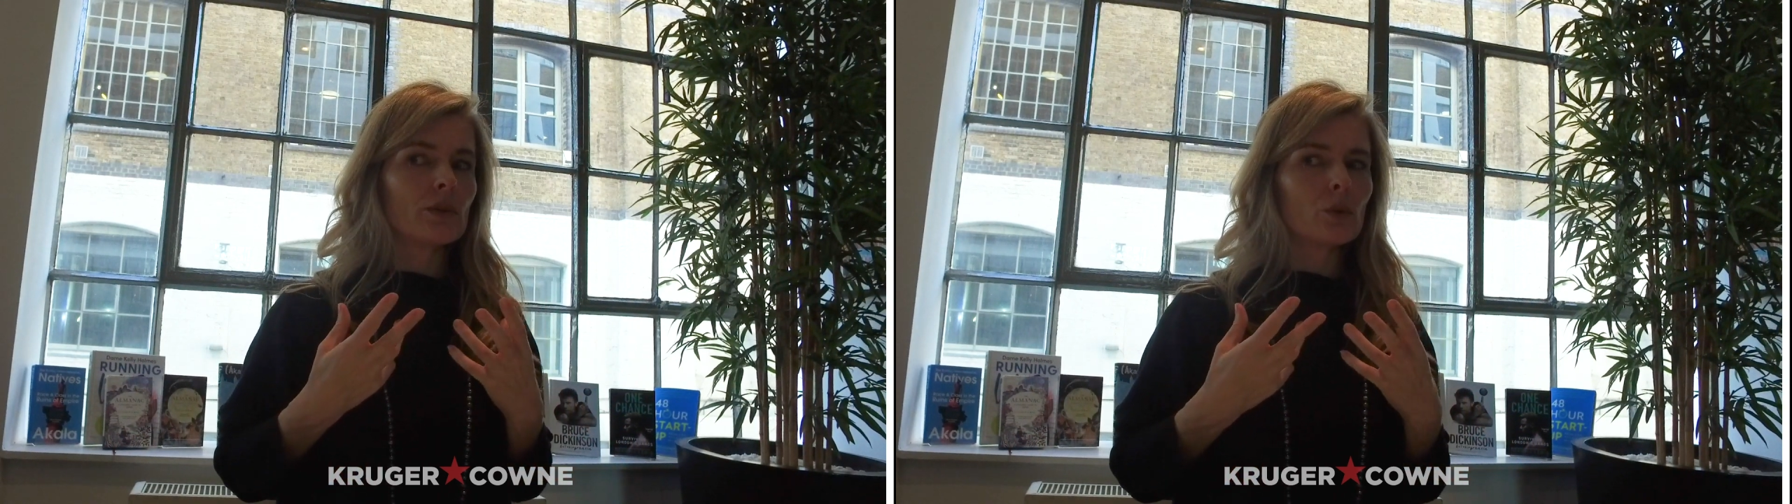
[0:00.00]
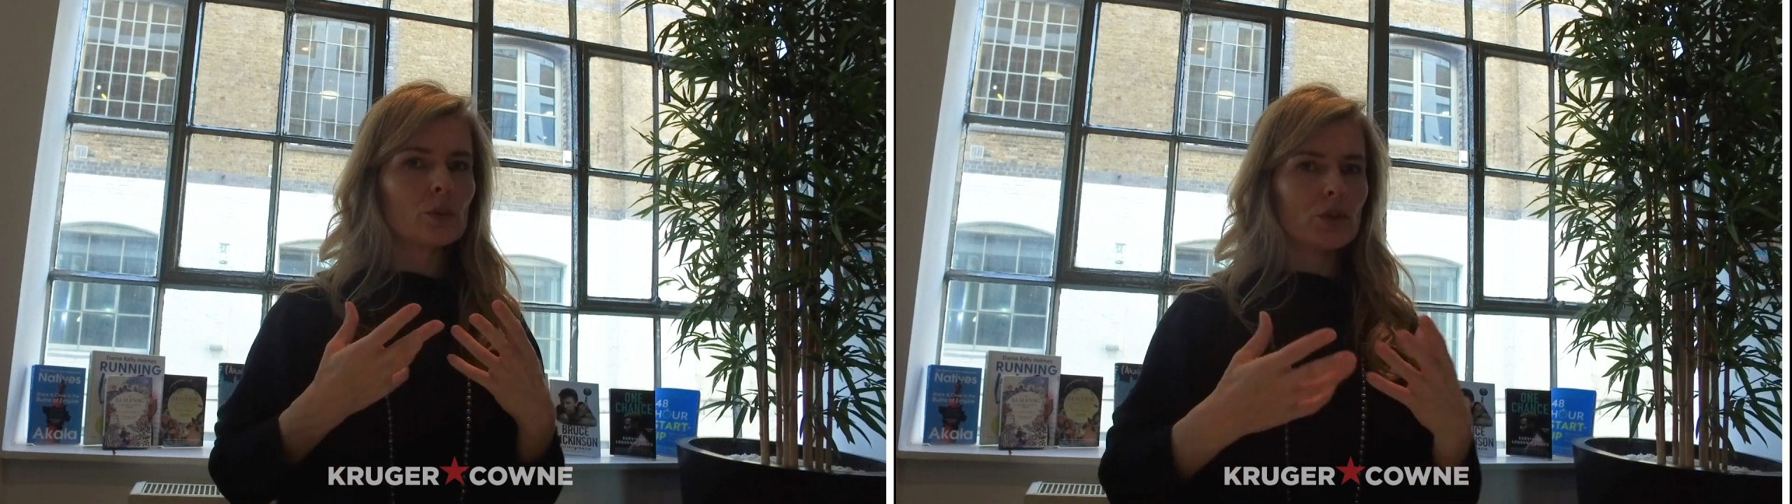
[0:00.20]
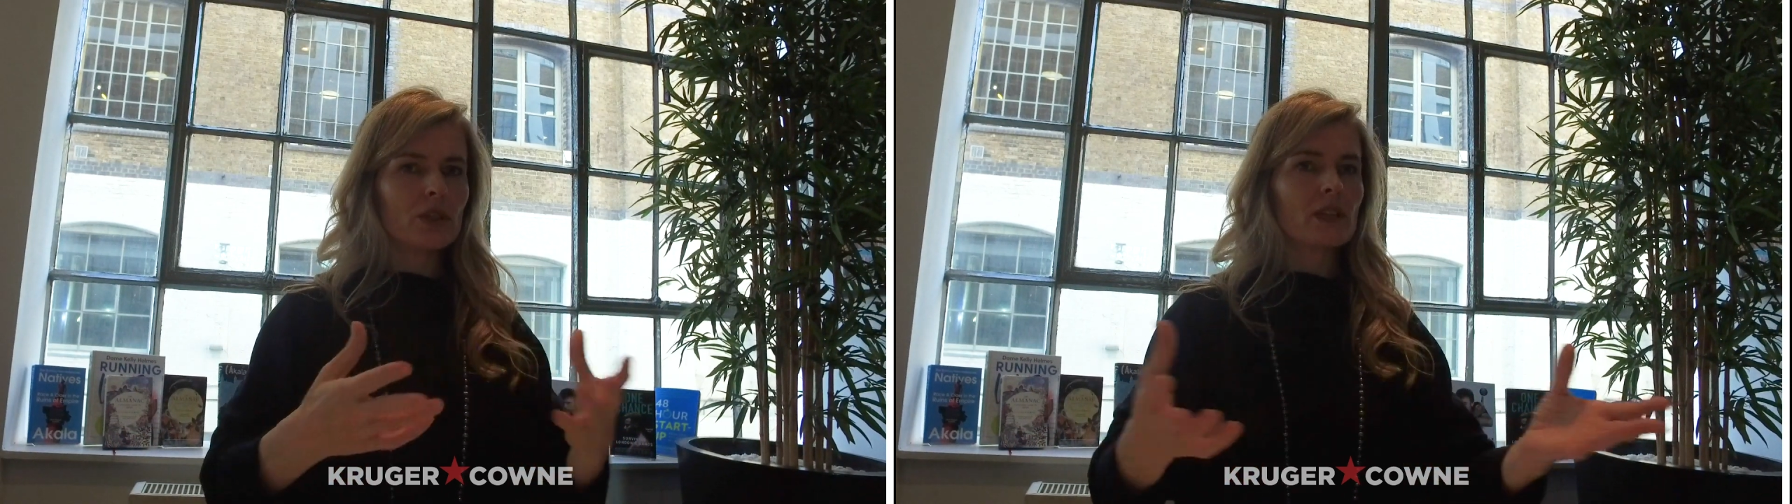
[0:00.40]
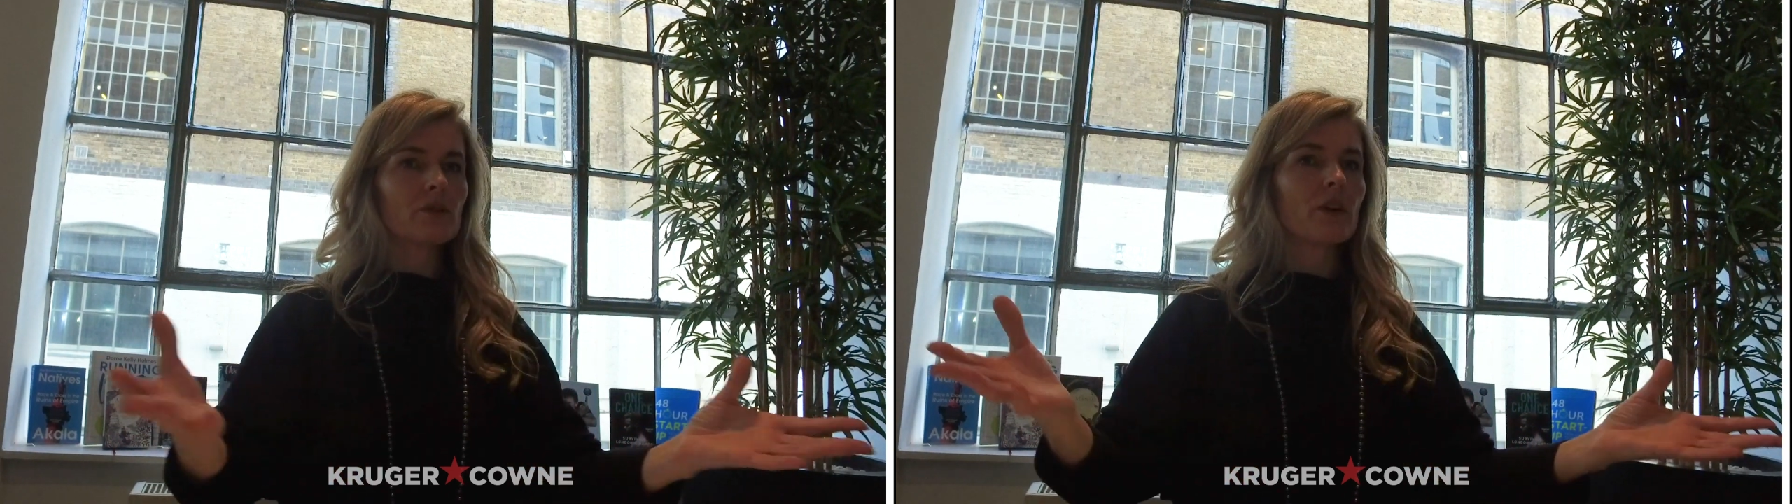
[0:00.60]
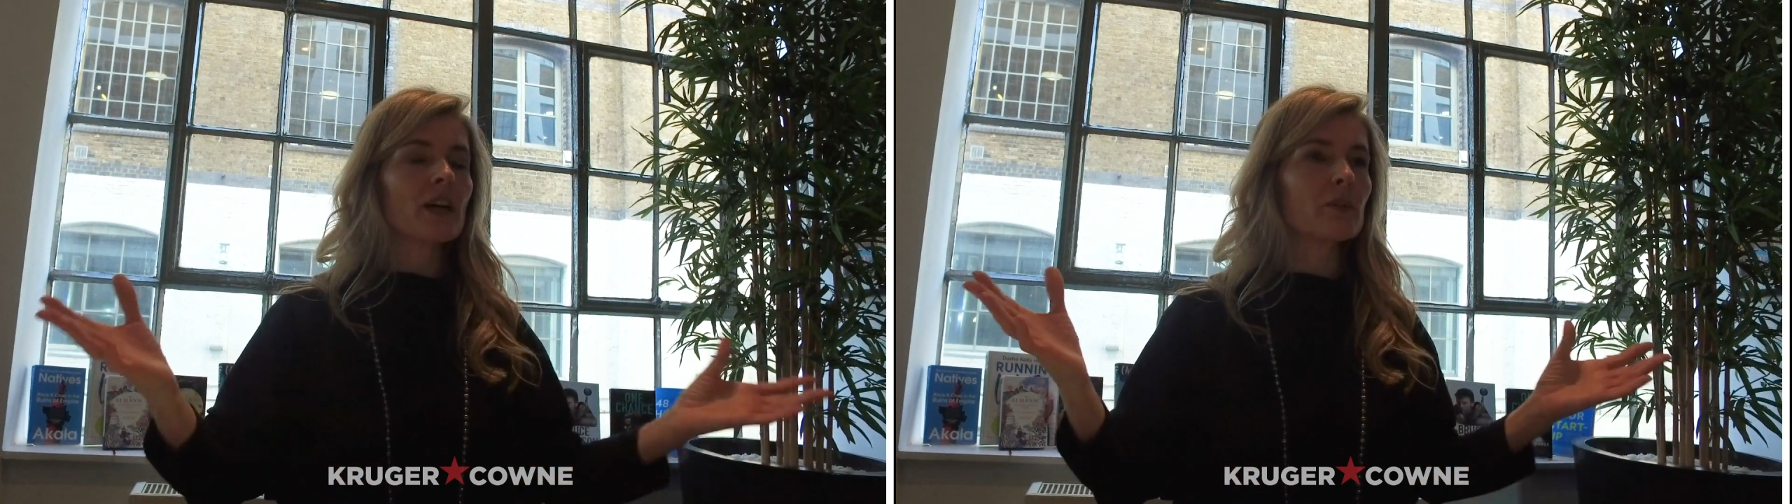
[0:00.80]
almost the
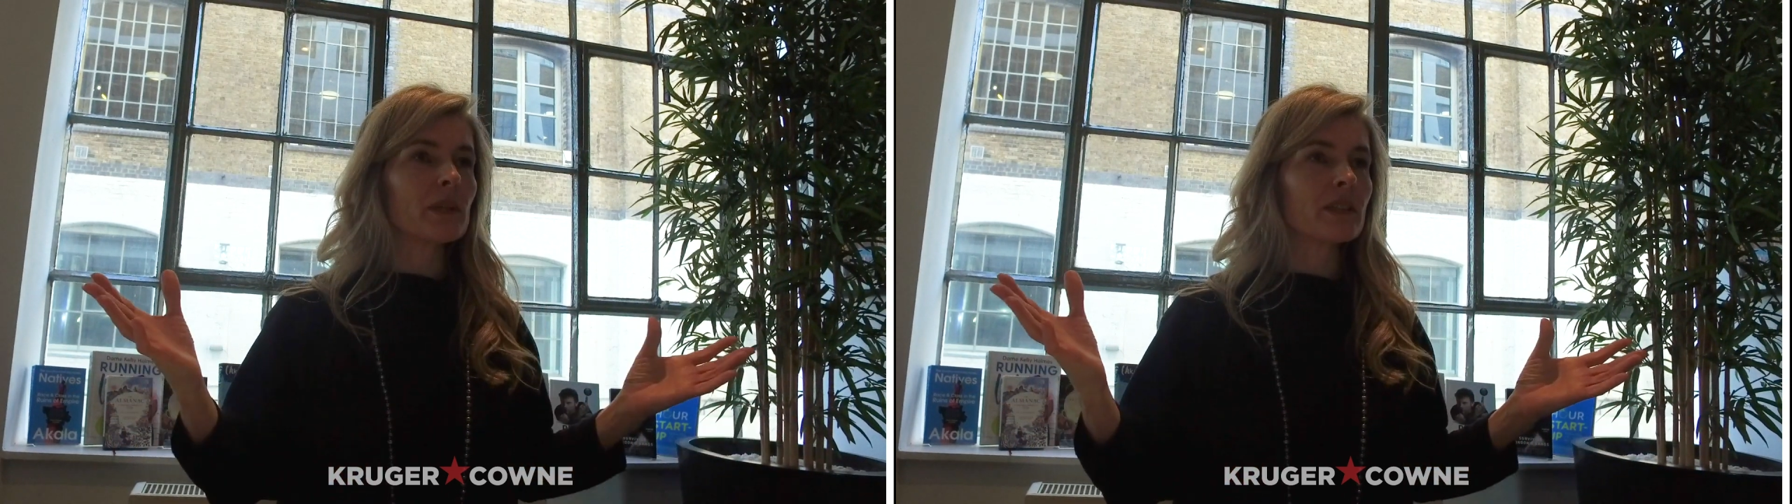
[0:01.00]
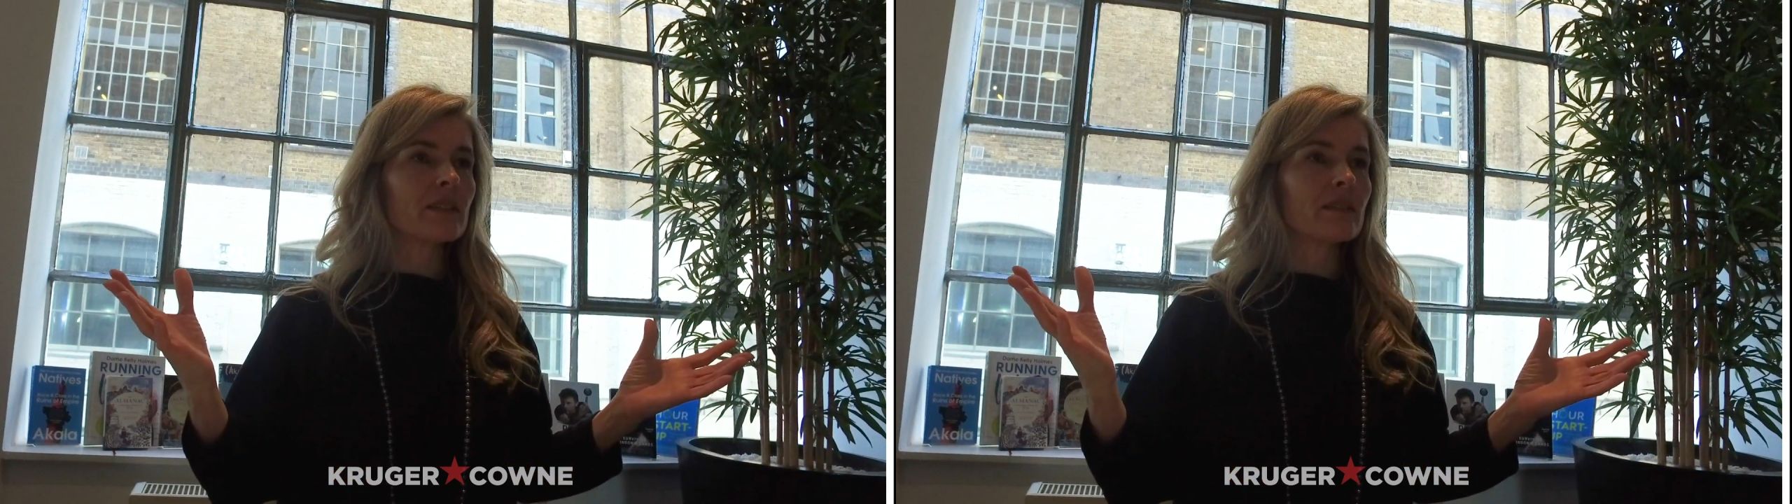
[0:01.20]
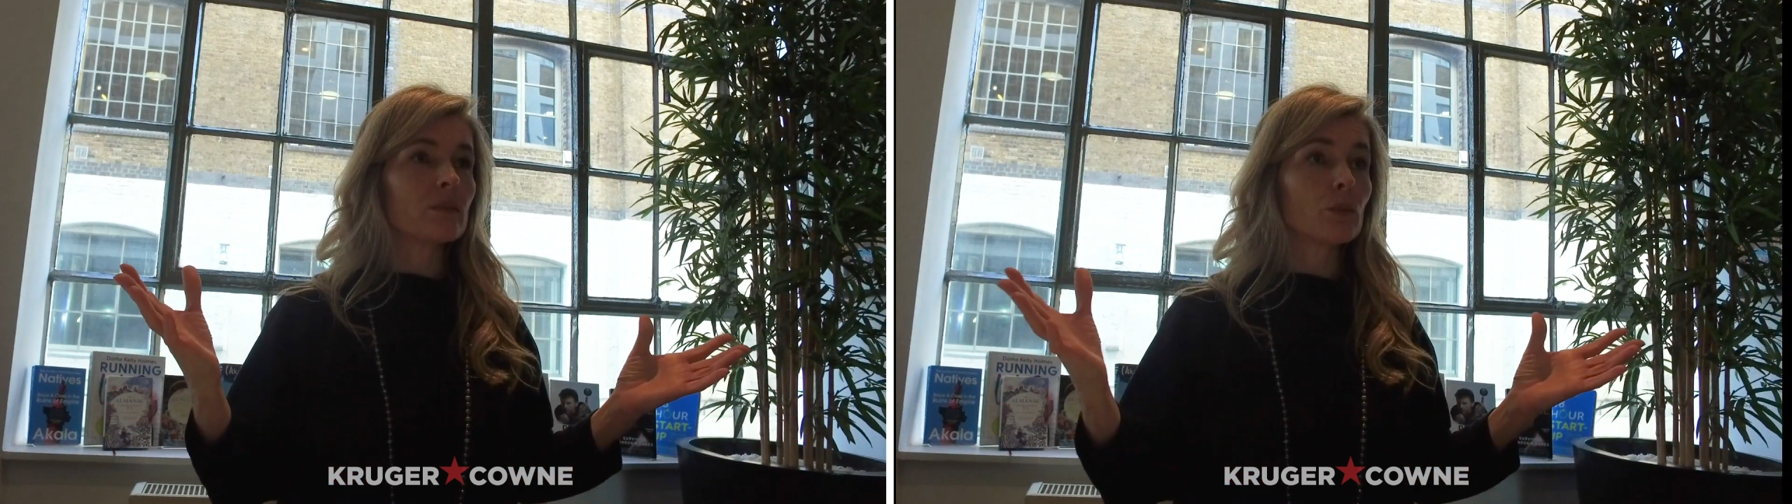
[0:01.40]
environment